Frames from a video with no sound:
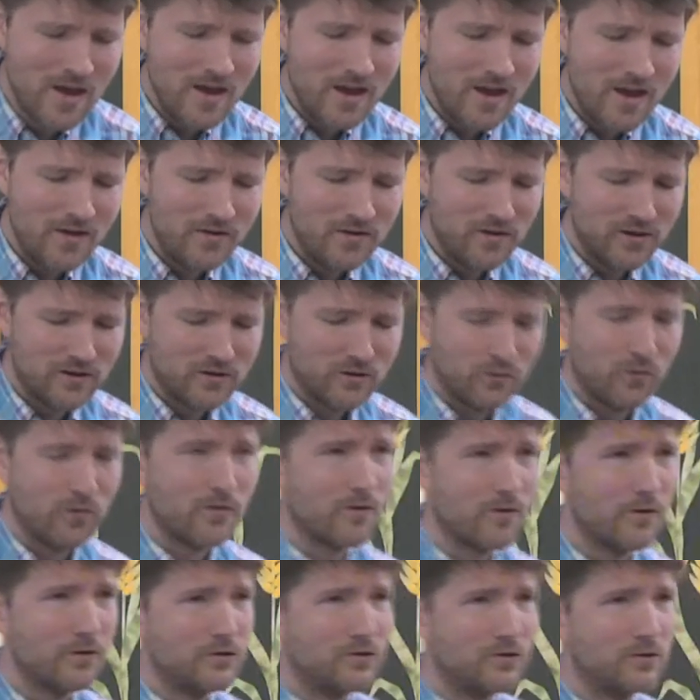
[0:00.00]
in this
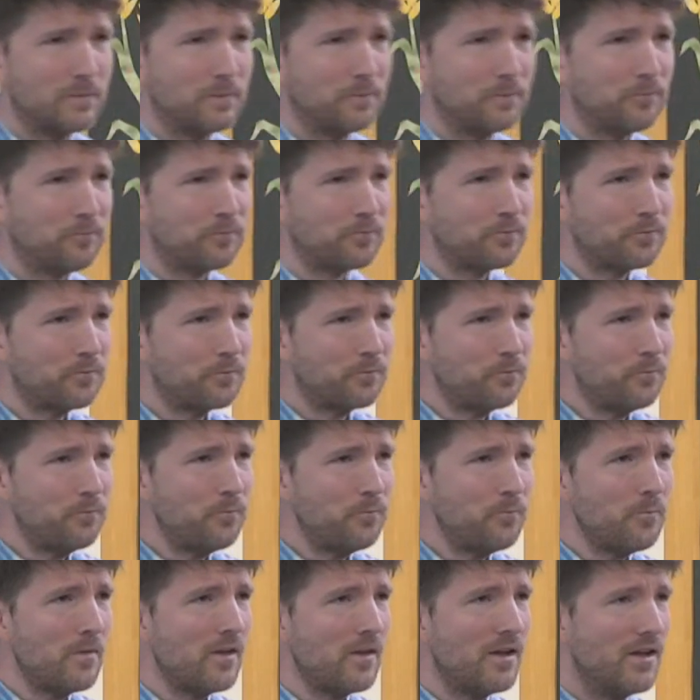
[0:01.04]
world.
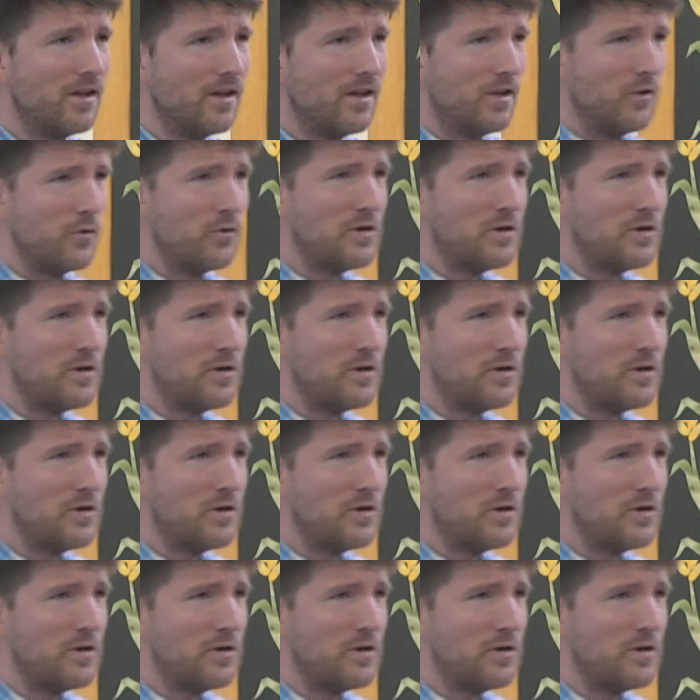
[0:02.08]
We